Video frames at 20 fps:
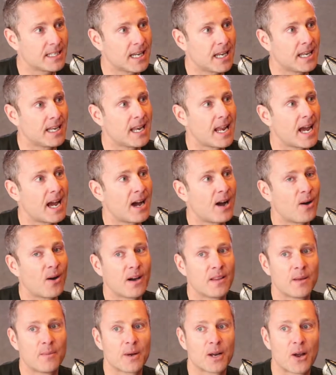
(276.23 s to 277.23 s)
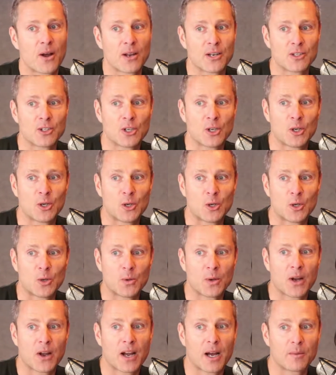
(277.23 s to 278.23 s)
and then we're going
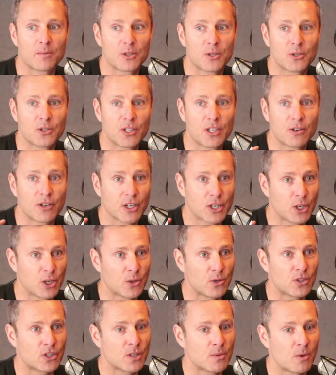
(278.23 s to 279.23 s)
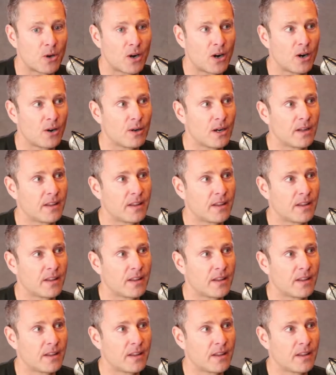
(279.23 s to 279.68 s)
up to Syracuse tomorrow,